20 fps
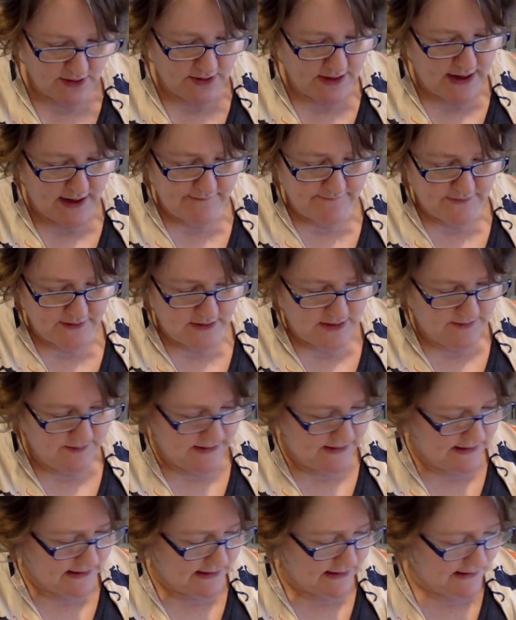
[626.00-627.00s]
not very
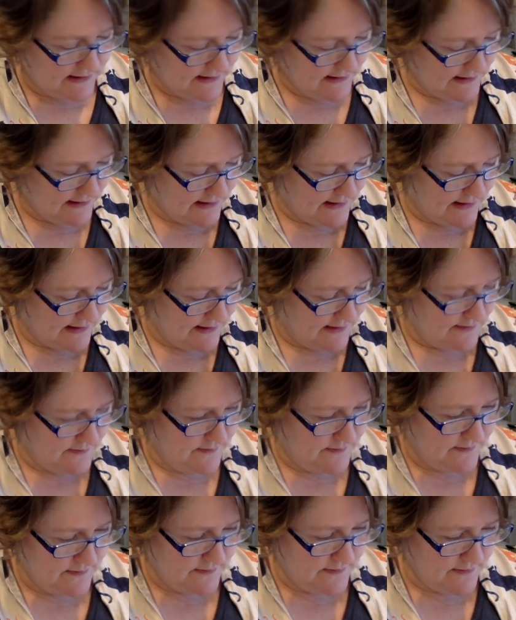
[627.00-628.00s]
big.
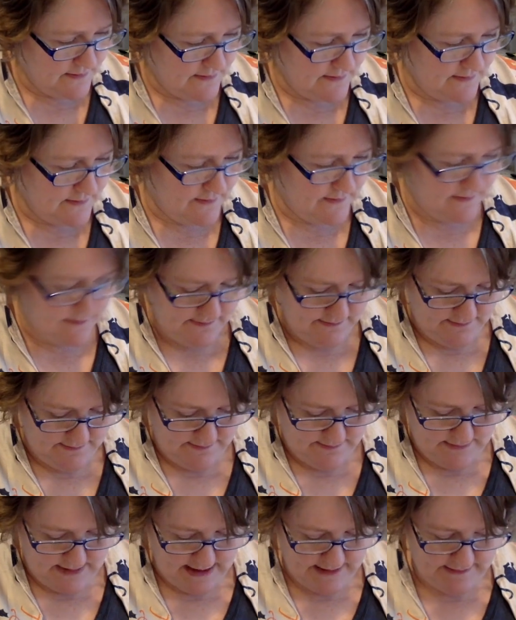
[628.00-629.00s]
Um,
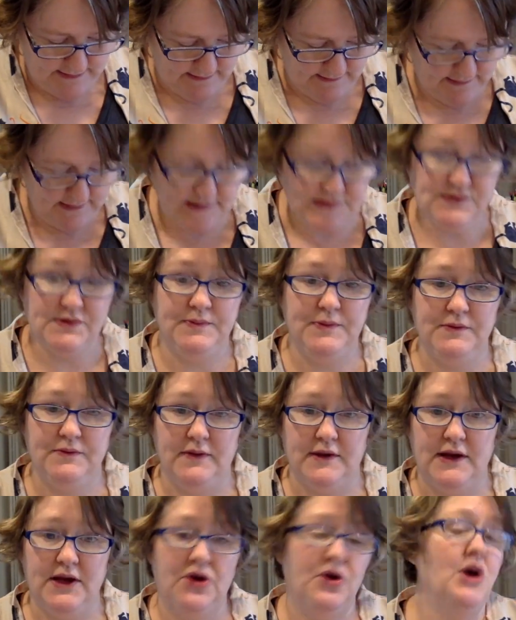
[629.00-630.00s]
I think these would be
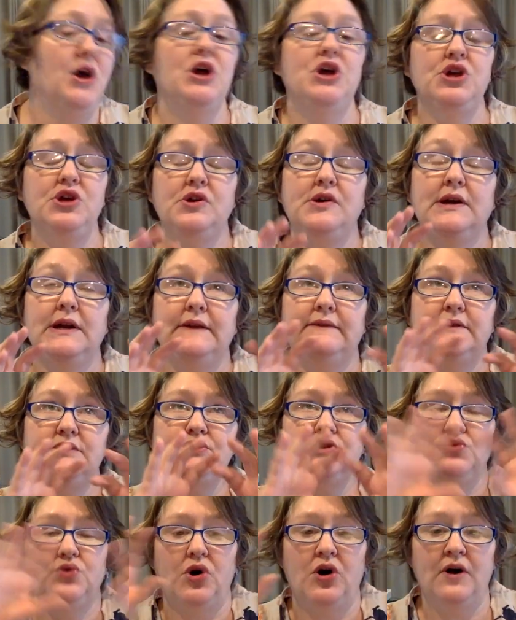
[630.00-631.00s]
really cute. You could even
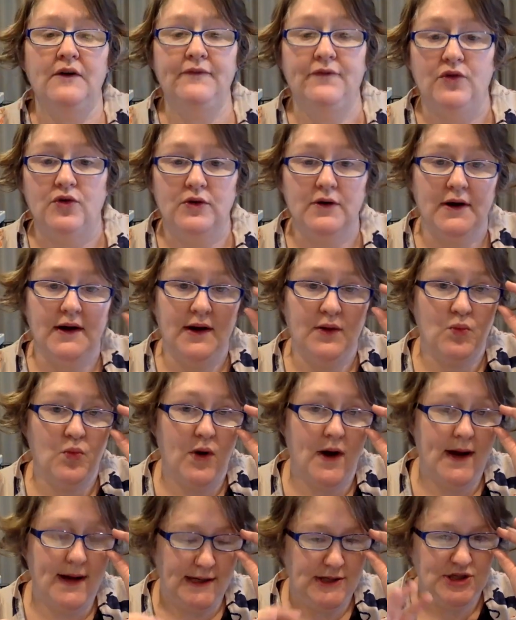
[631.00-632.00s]
do all four on
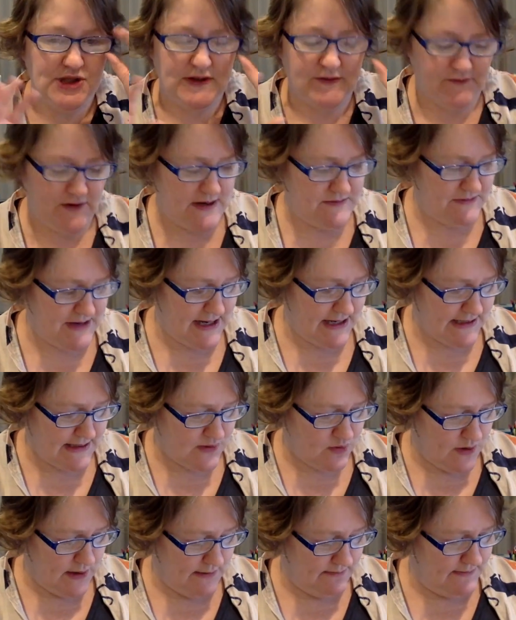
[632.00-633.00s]
one and just frame it as
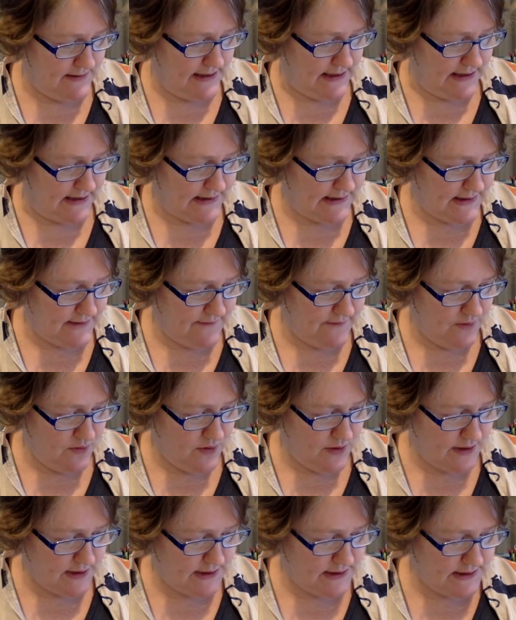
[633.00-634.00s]
one piece if you
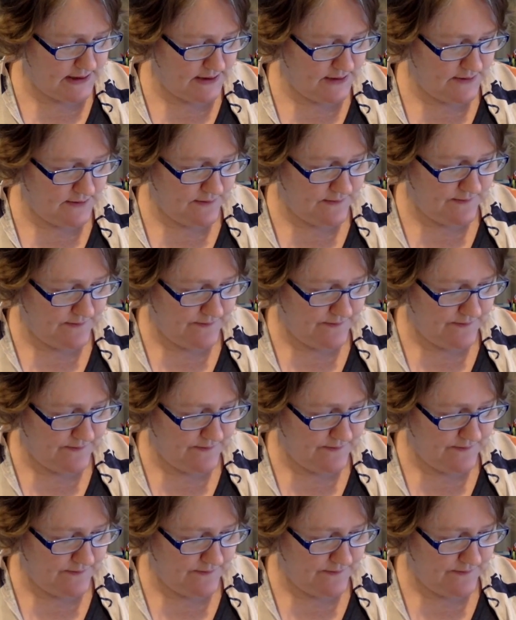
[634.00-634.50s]
wanted to.